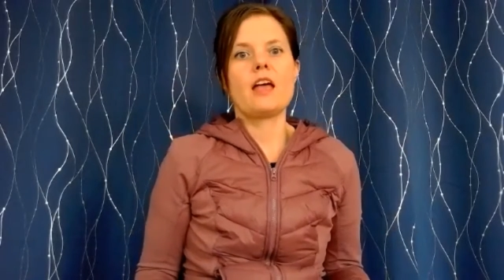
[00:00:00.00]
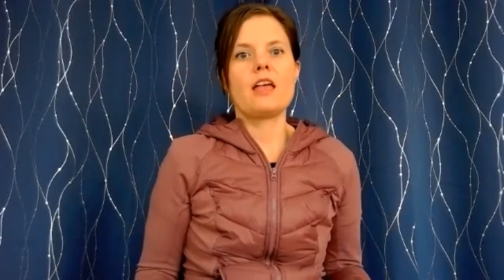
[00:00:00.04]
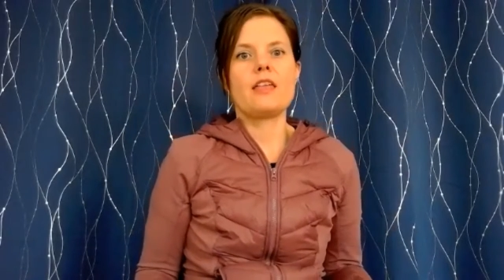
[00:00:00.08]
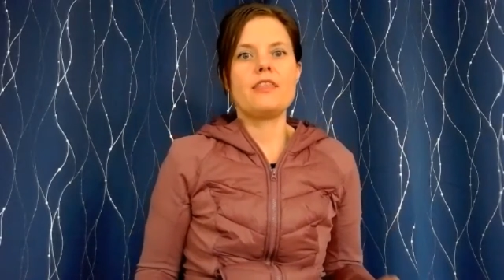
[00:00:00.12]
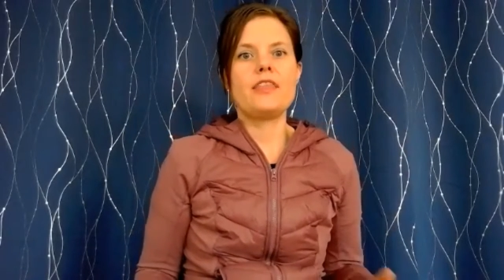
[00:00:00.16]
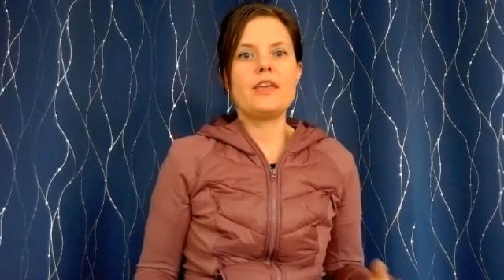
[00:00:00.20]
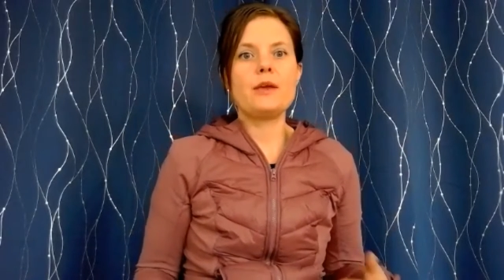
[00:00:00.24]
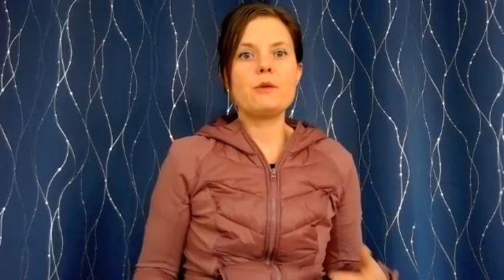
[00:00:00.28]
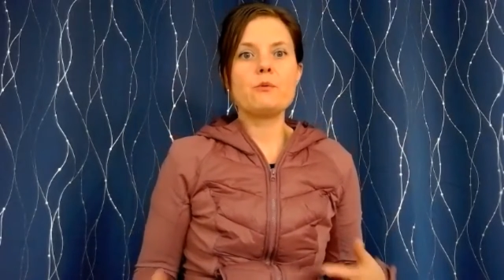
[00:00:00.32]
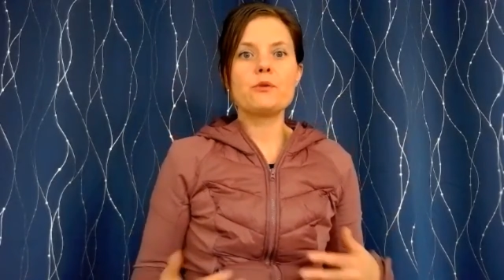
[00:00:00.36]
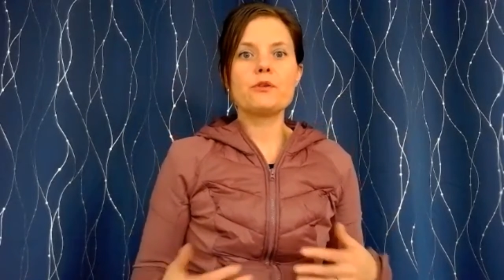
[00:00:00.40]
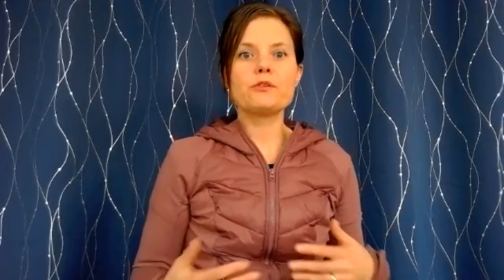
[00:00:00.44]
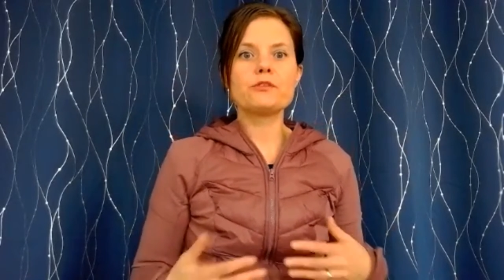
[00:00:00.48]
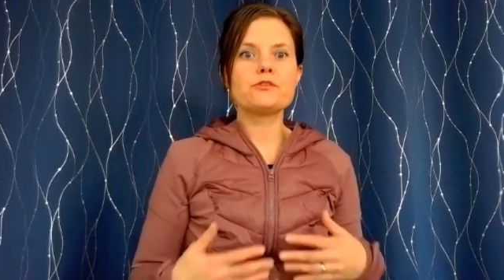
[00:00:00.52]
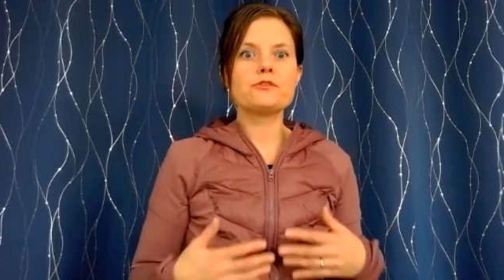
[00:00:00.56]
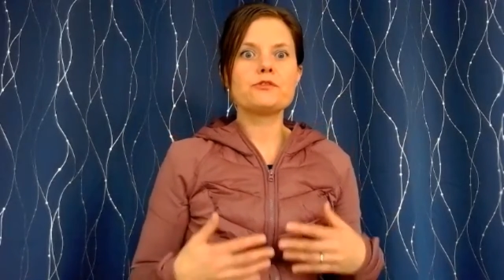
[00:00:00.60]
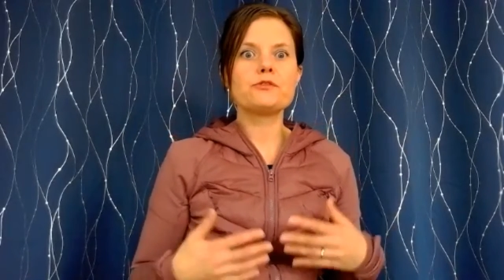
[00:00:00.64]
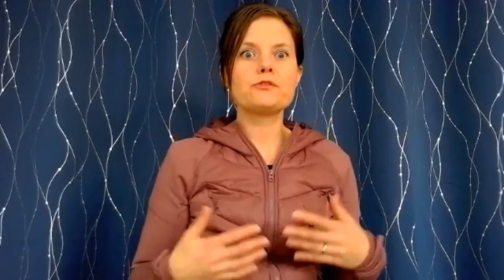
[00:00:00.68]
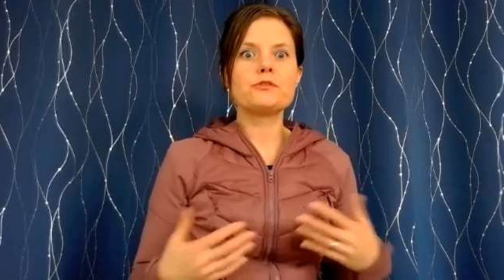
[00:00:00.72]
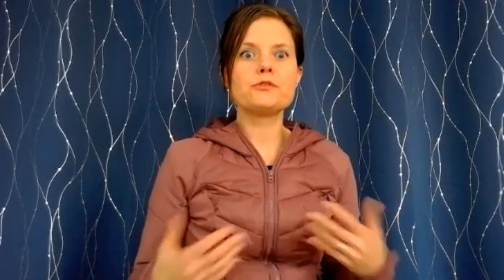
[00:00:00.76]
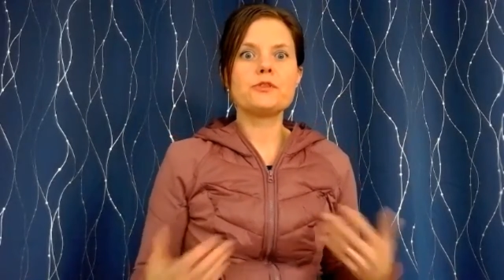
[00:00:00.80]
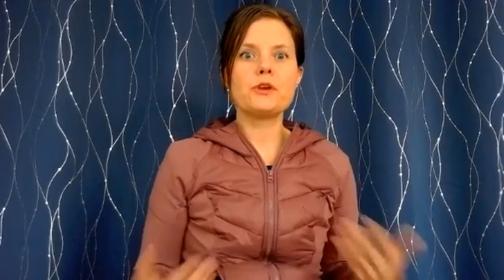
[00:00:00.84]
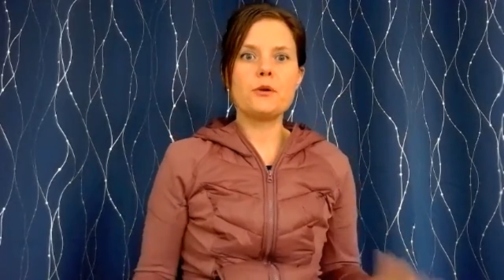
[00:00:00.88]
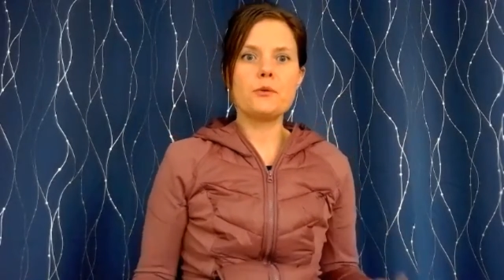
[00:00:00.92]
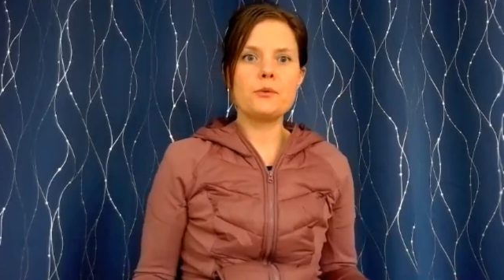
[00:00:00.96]
They were
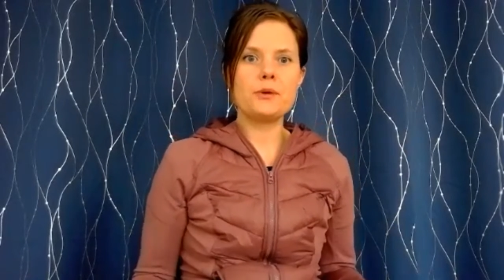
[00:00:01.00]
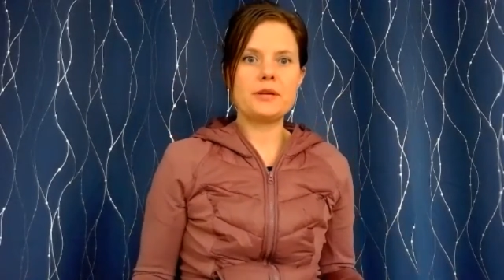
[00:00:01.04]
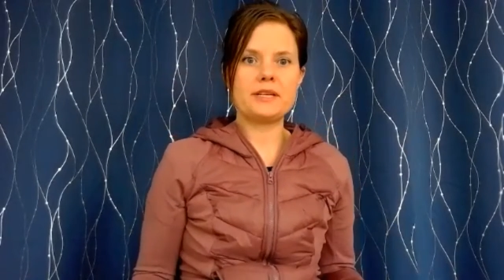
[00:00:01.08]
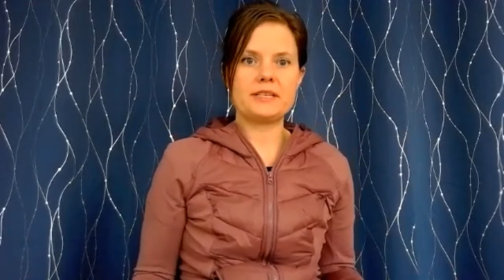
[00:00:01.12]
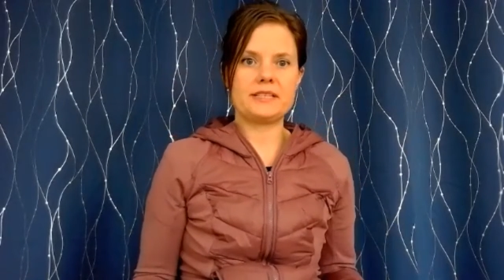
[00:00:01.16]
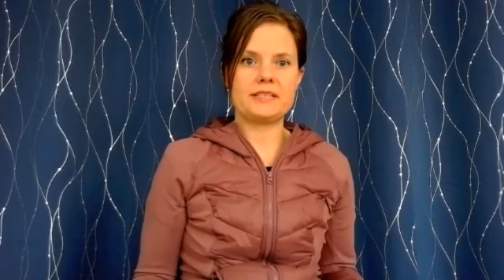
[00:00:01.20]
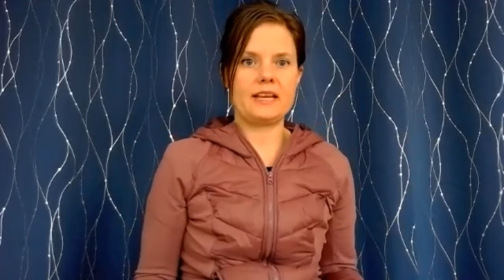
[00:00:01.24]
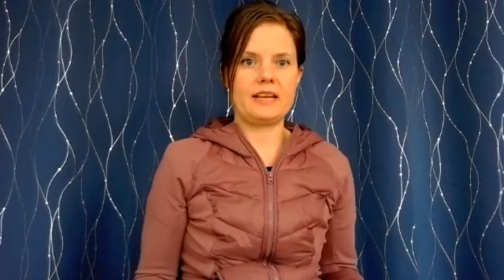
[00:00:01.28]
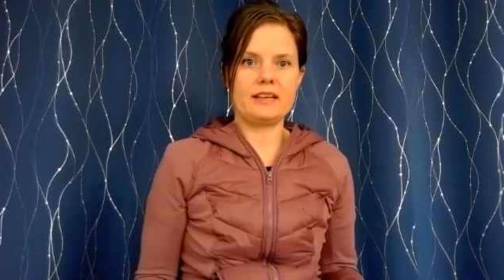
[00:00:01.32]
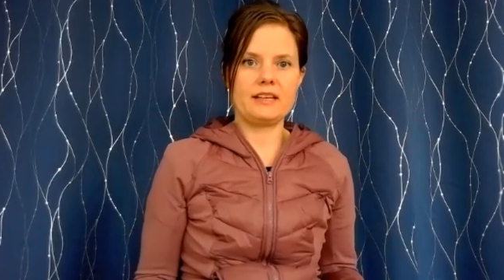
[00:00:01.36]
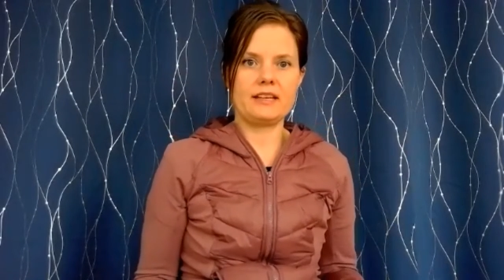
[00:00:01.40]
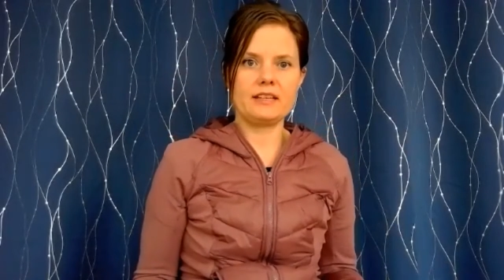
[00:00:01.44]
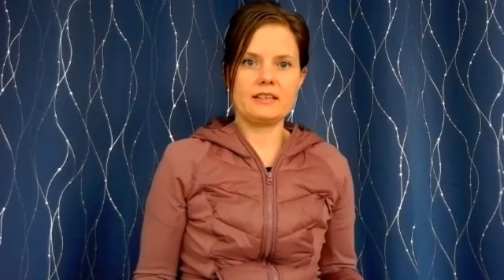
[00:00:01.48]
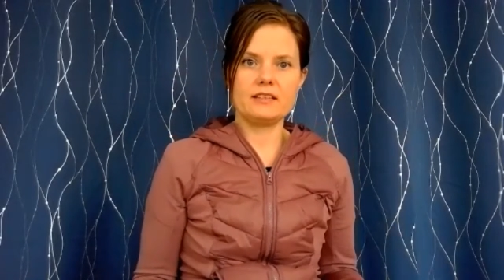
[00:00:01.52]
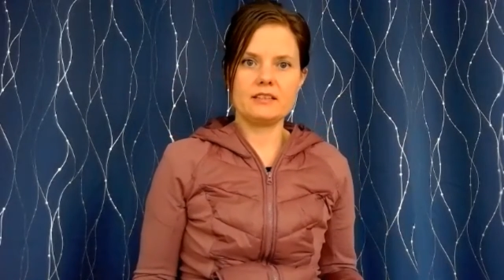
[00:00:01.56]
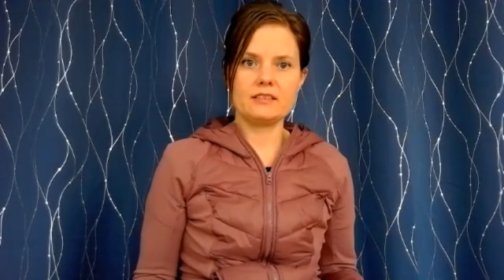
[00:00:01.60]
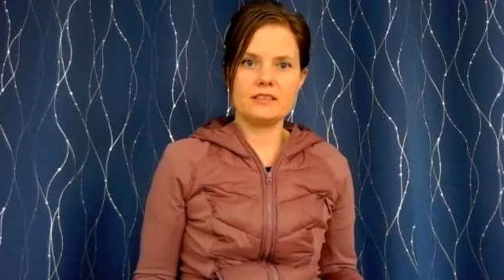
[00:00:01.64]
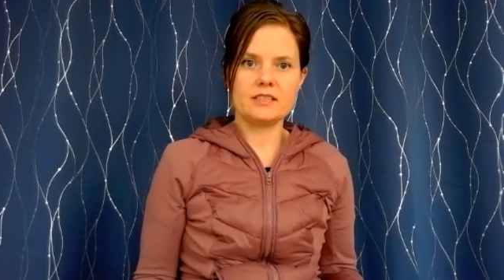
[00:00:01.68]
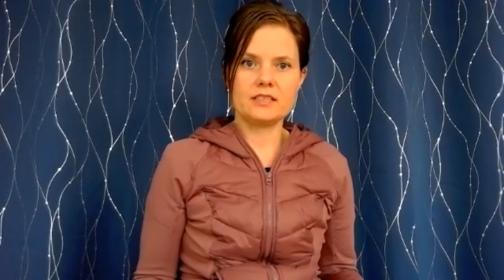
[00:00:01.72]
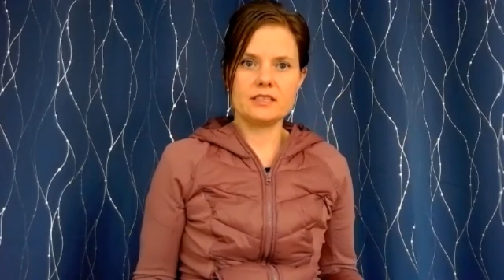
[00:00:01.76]
so excited